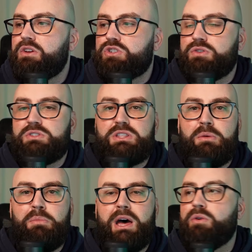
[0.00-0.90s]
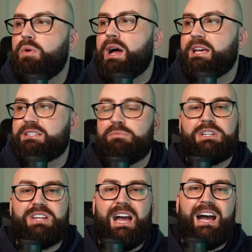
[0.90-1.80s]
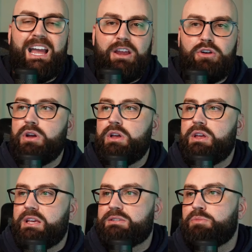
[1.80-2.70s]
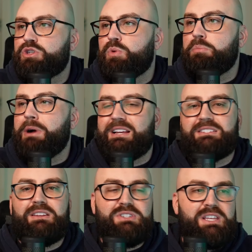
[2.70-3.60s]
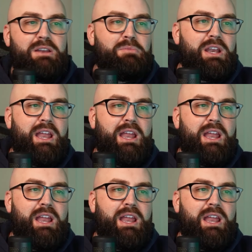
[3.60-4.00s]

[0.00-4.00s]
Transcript: shows that the Model Y has a much more positive sentiment